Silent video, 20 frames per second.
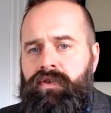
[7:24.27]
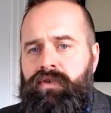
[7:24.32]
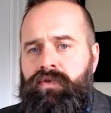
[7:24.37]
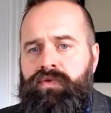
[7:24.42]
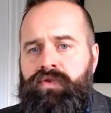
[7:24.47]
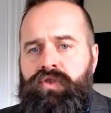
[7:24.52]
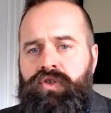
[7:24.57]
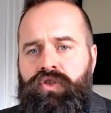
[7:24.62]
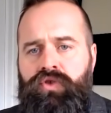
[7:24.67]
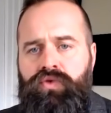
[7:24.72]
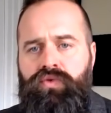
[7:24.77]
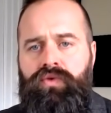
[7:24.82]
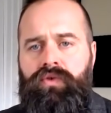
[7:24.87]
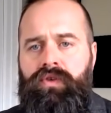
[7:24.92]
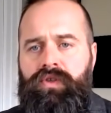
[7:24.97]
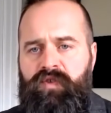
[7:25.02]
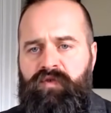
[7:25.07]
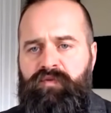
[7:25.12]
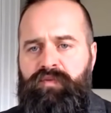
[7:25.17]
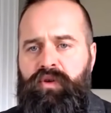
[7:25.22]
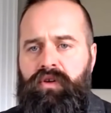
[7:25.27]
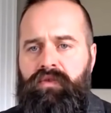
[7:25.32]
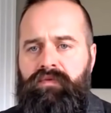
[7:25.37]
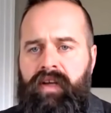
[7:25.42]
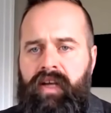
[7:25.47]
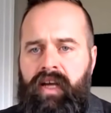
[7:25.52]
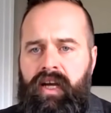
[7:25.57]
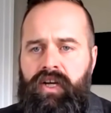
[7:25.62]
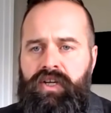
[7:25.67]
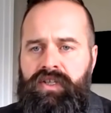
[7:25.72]
own scourge of
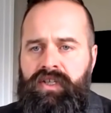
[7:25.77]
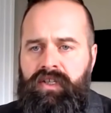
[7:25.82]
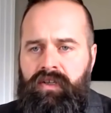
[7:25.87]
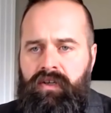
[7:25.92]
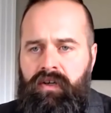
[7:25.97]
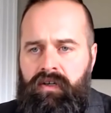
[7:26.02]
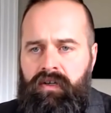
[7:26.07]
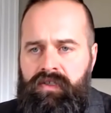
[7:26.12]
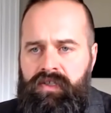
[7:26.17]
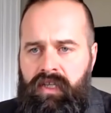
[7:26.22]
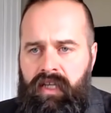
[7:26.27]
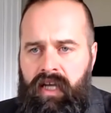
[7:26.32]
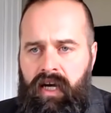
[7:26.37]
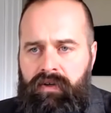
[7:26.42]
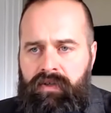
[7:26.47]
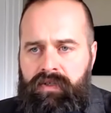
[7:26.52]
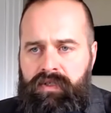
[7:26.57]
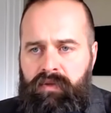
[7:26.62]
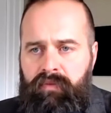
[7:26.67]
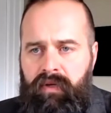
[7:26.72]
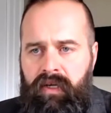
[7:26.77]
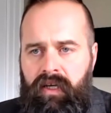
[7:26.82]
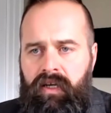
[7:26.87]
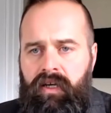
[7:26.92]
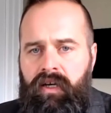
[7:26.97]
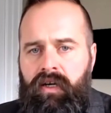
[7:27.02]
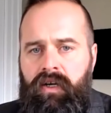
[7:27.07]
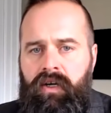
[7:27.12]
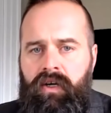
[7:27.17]
purification, and God has allowed it to be.